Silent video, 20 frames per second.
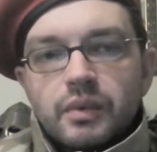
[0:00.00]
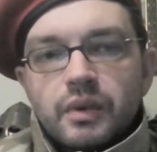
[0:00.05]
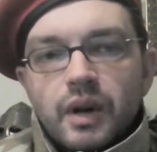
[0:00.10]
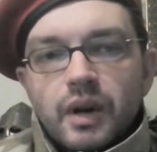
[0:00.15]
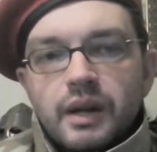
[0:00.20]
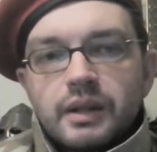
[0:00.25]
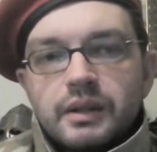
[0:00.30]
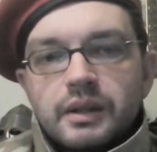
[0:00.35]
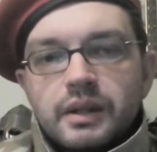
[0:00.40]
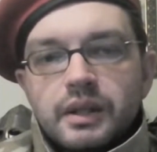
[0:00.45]

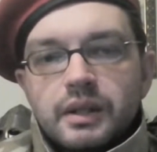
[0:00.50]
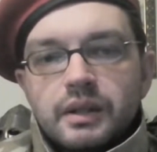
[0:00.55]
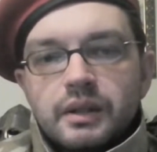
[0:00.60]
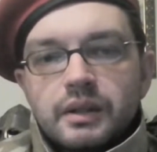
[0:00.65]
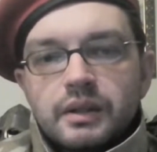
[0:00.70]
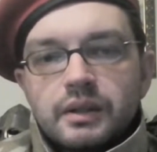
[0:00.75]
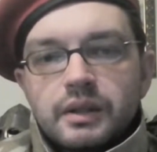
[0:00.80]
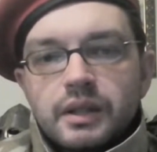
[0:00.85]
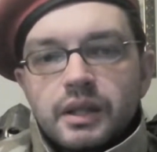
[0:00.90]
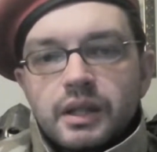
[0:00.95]

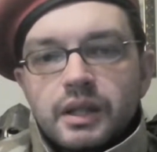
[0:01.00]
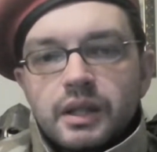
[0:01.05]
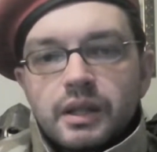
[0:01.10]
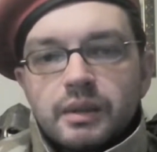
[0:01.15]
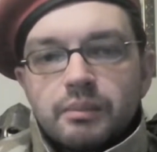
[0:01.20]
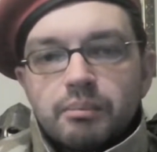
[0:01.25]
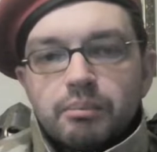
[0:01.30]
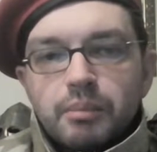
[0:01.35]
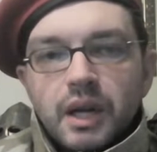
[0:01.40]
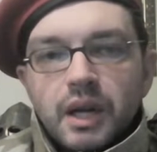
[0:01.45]
writing
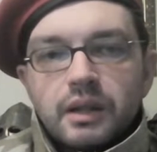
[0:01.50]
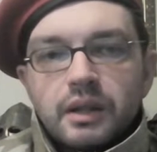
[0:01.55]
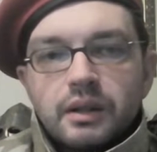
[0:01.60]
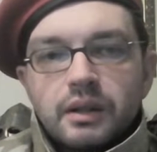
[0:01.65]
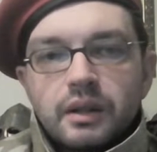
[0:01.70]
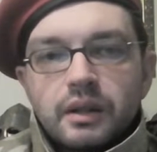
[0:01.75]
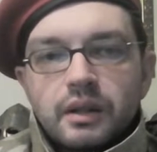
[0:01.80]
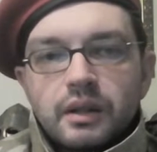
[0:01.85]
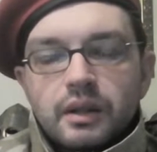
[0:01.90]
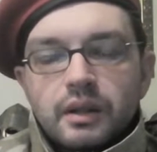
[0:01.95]
the
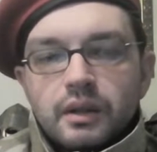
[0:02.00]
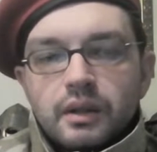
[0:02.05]
main